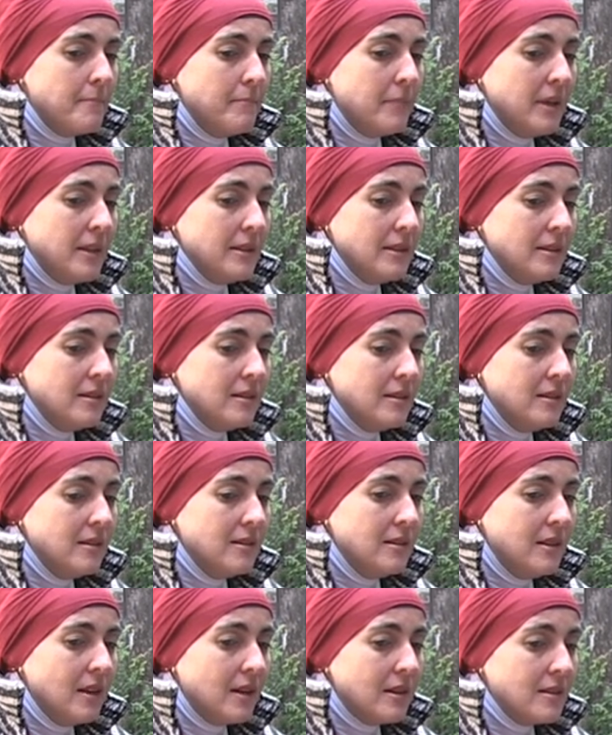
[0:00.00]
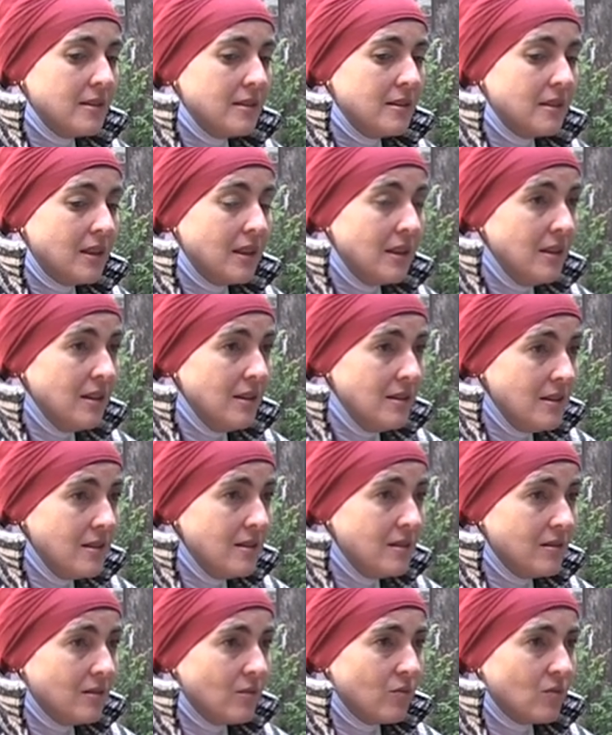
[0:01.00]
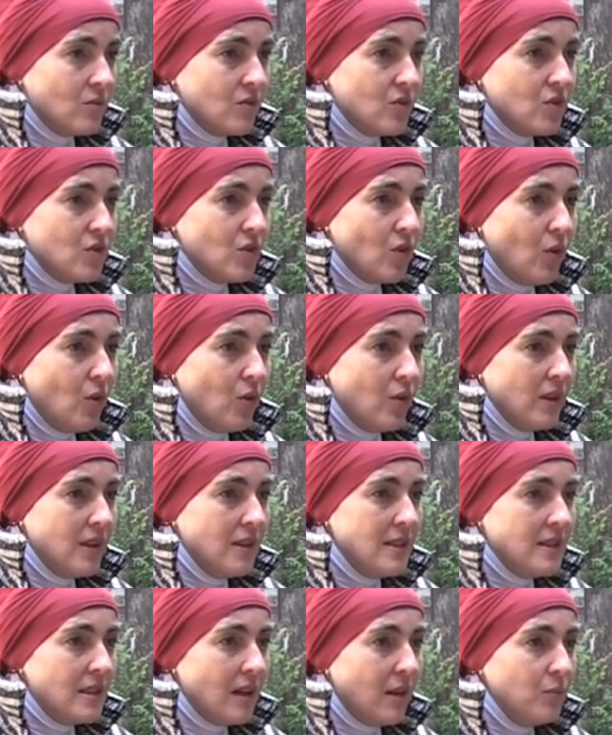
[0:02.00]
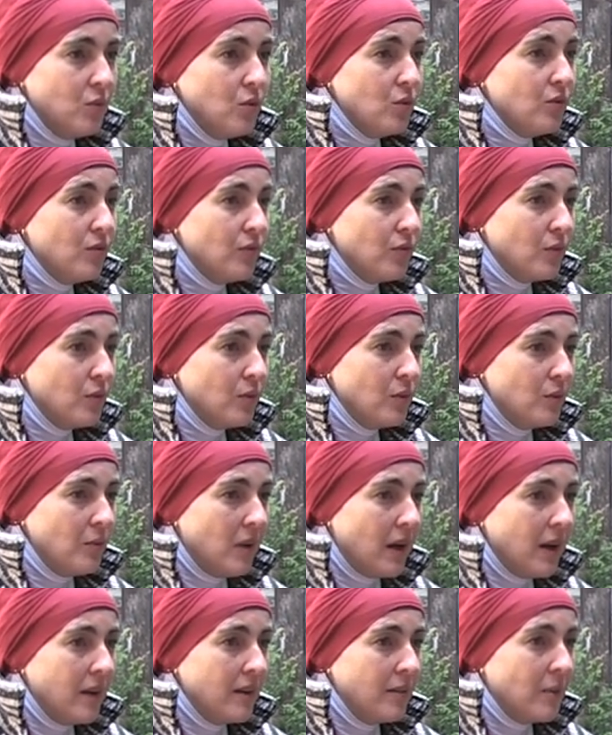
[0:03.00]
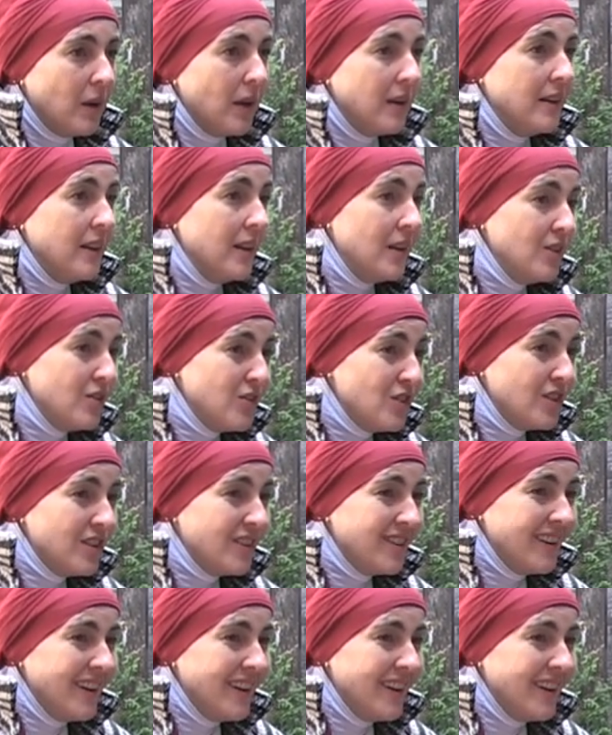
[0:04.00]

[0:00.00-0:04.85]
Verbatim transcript: but they are kids, so kids are beautiful by, by nature.